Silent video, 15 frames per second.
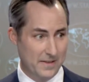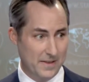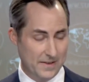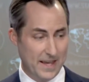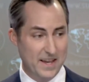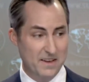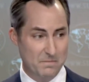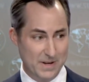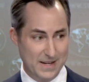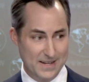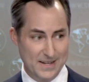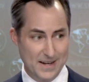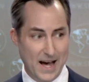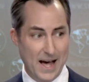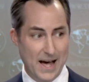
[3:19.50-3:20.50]
that they have been
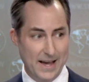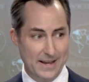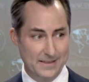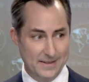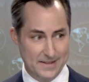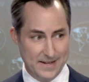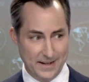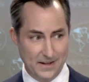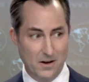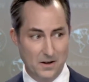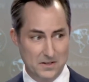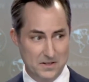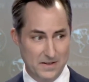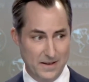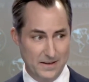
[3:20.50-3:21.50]
denied the
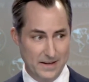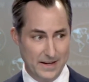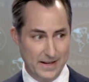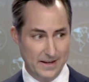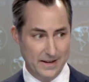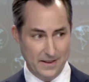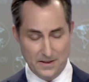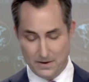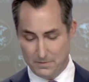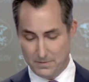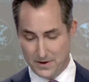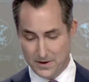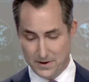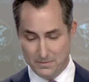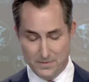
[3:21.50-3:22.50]
technology they need and
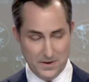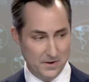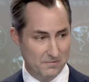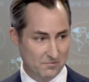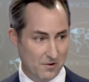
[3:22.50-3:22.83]
the